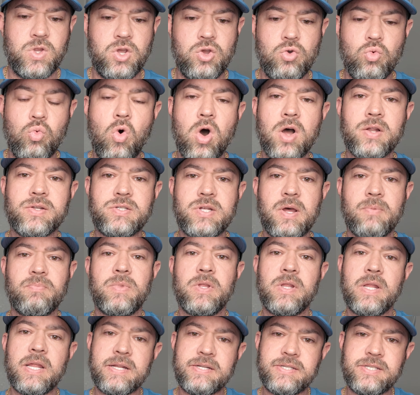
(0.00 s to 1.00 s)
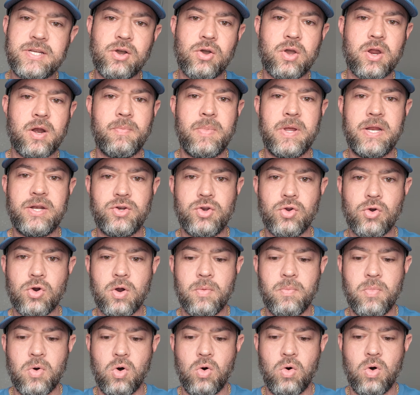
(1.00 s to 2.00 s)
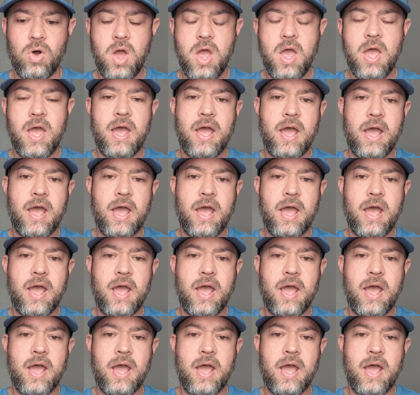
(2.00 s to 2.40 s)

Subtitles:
you want something that's still going to be durable